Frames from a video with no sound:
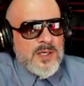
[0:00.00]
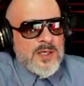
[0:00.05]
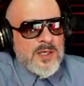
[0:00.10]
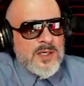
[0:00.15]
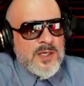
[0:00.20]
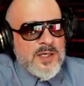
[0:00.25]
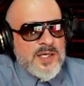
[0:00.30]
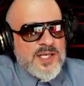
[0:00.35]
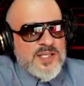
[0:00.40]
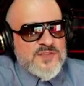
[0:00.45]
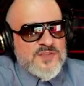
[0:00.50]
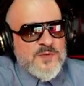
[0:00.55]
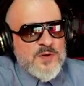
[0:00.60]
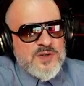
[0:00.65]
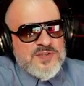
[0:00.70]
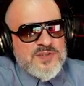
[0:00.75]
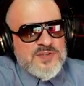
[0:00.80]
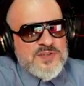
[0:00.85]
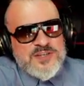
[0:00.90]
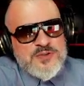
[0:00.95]
His
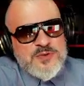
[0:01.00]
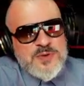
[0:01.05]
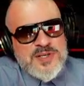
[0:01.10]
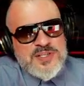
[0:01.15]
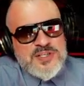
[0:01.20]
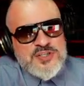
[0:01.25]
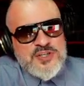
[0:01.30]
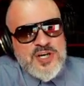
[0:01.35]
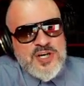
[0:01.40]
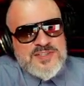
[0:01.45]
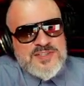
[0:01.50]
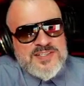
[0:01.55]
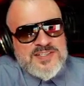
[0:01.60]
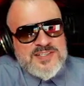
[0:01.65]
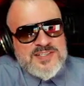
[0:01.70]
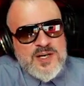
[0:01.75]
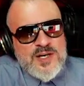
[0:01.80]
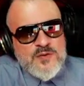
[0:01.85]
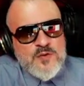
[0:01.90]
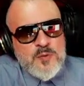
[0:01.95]
first entry in the chart since his
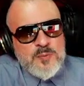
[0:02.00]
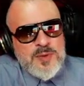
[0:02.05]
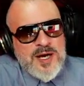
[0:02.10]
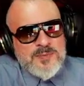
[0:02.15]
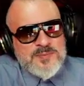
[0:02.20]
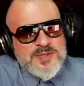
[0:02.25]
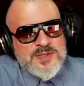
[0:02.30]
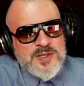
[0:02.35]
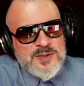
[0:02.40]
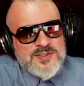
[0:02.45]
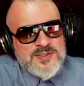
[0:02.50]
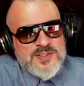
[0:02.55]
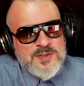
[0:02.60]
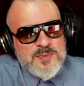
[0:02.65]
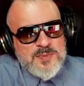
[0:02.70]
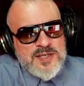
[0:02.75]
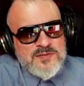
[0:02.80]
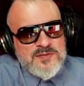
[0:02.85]
cover of Bob Dylan's To Make You Feel